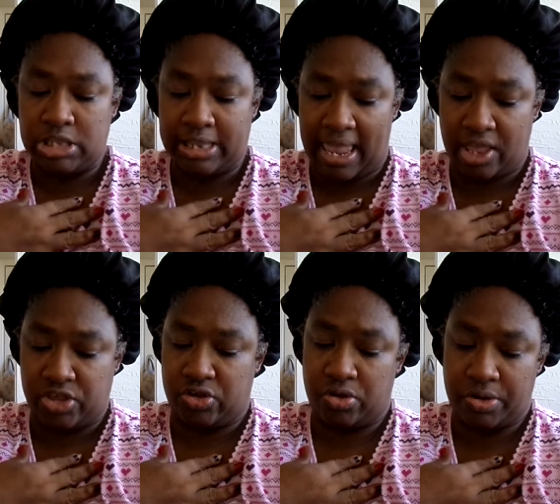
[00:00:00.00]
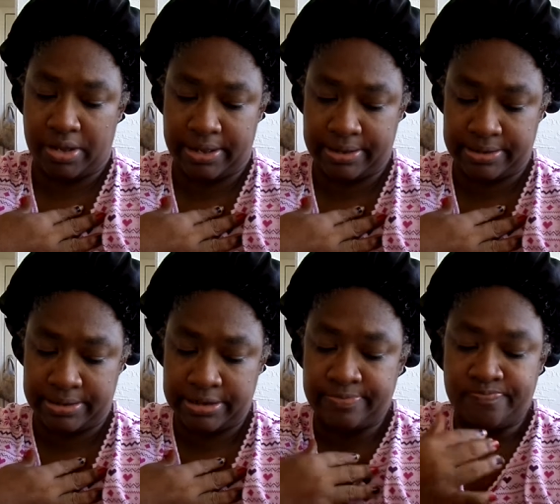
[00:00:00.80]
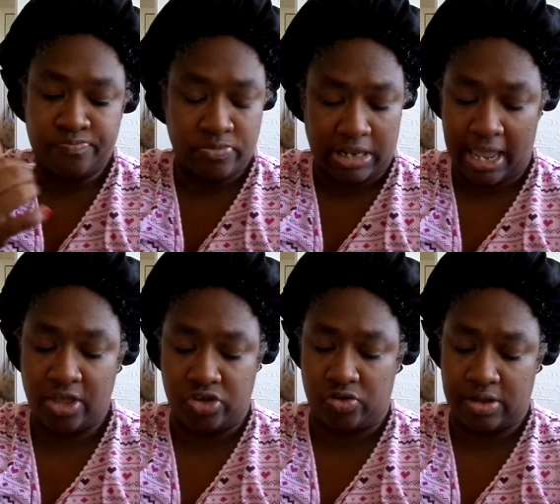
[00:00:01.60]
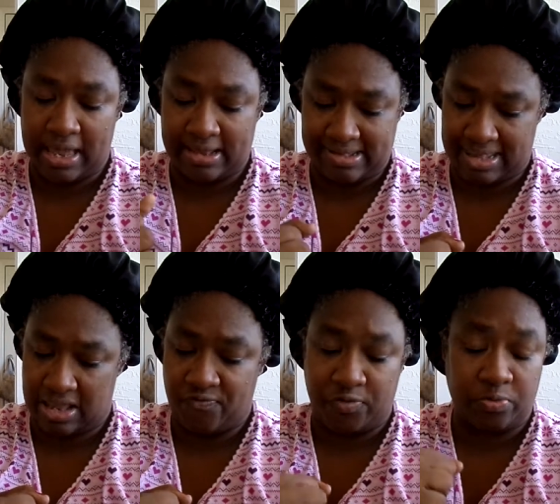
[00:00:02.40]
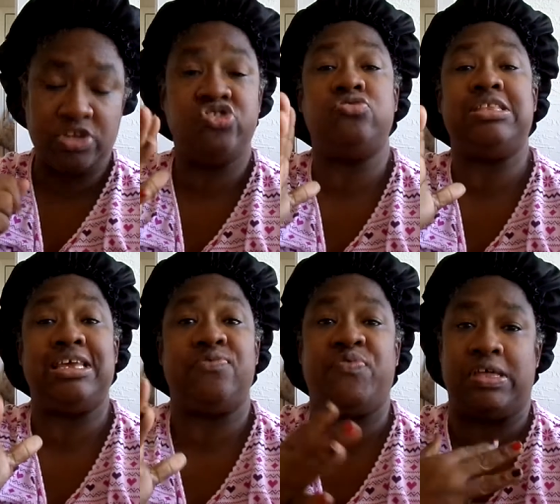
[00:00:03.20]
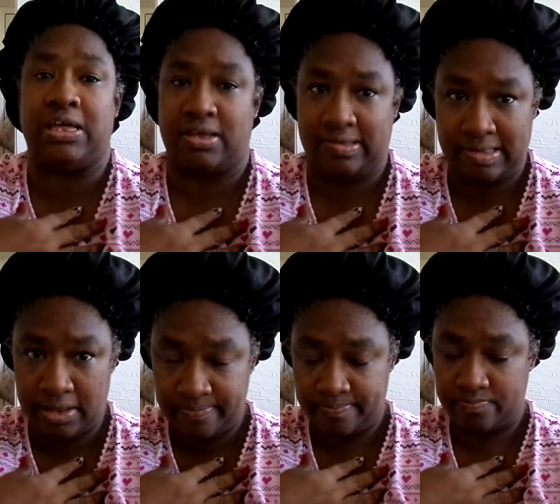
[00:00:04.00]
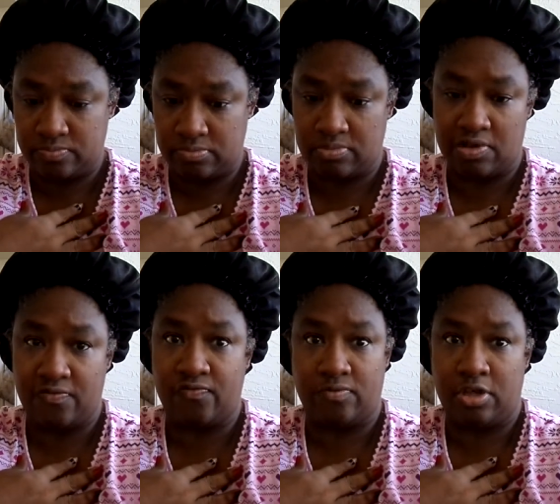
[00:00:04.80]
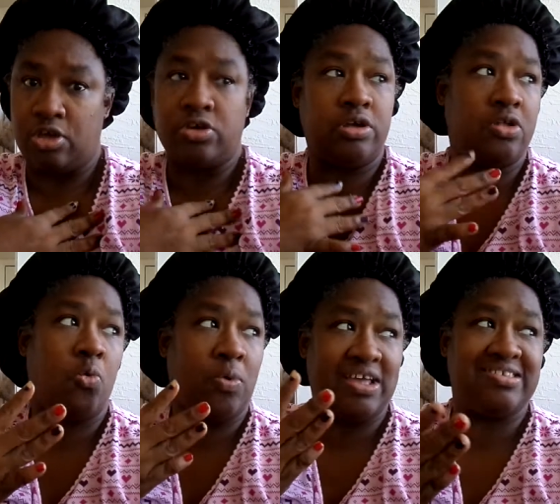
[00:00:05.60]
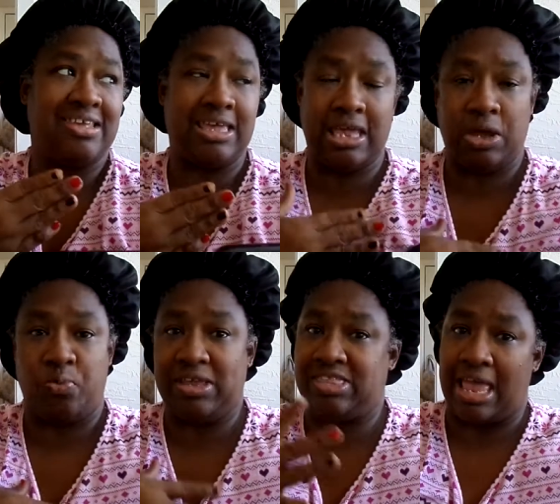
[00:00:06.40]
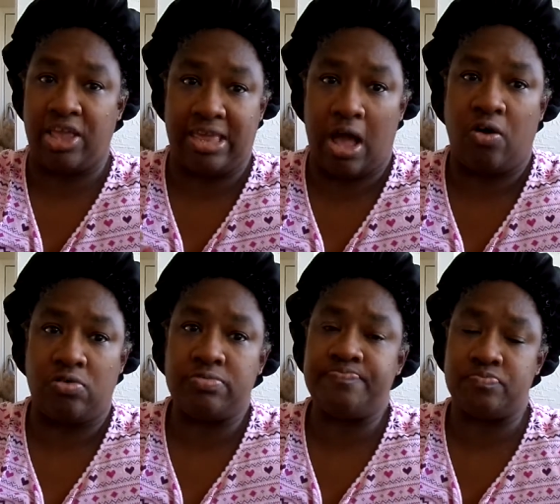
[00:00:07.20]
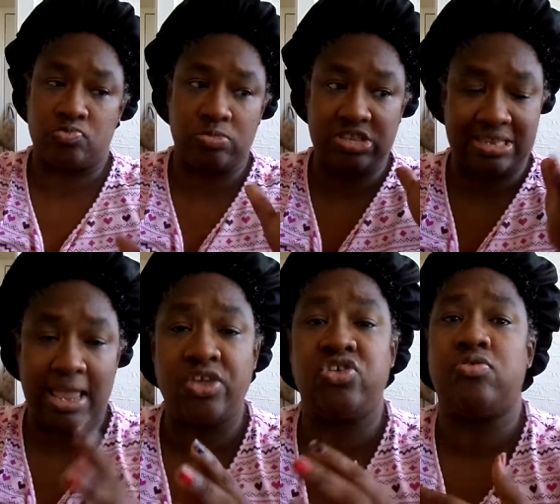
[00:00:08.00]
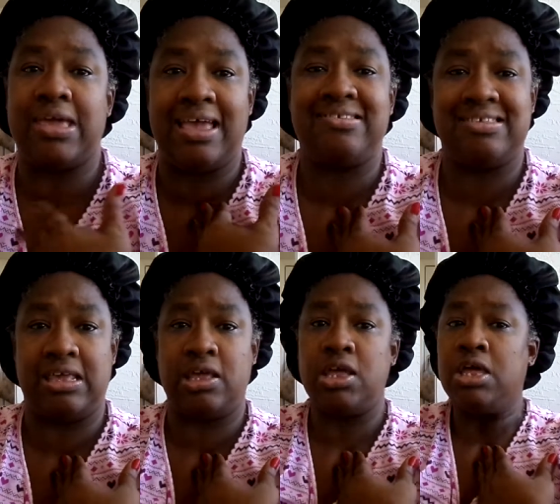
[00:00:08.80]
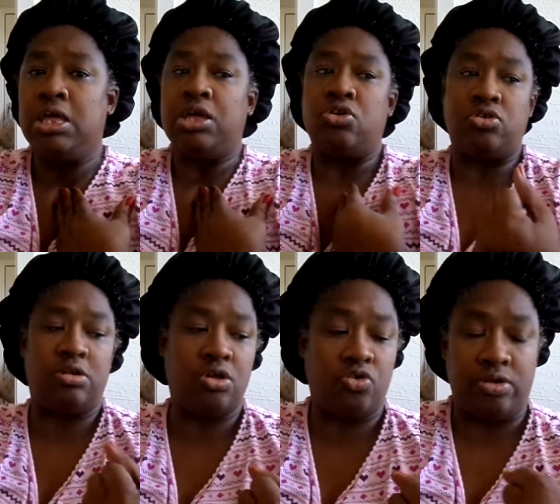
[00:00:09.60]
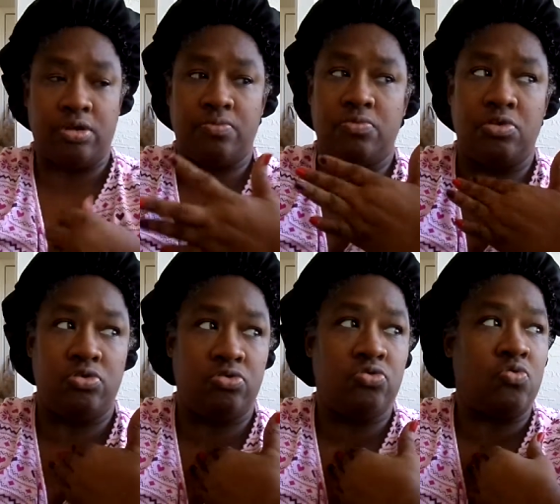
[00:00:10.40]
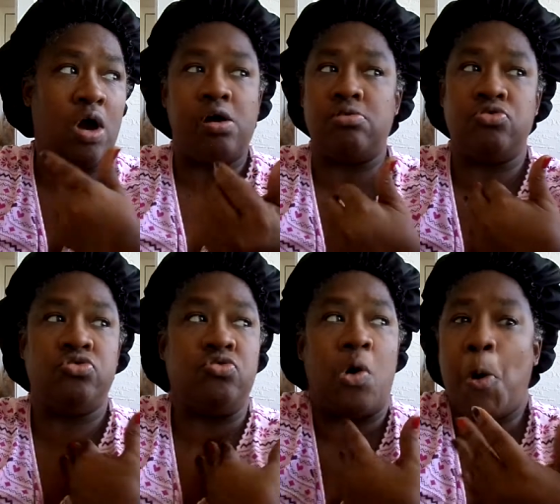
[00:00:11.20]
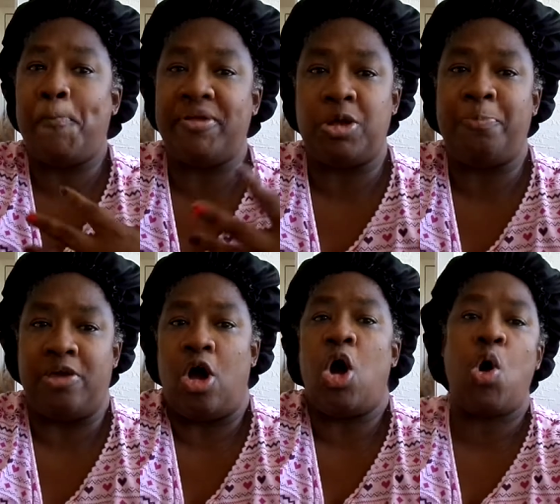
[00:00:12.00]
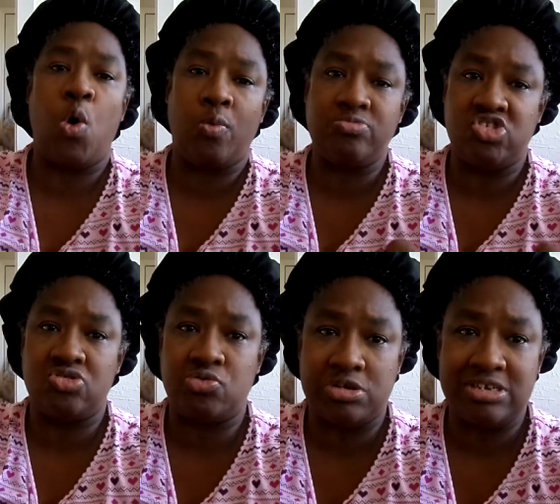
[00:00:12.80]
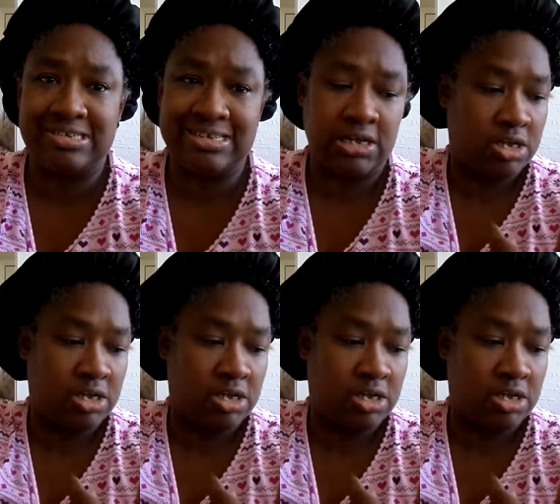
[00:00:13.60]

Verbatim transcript: thank you. Thank you, Casey, for what you did for us. You know, once again, we thank y'all we thank you, Casey. You know, you you open up your home to us.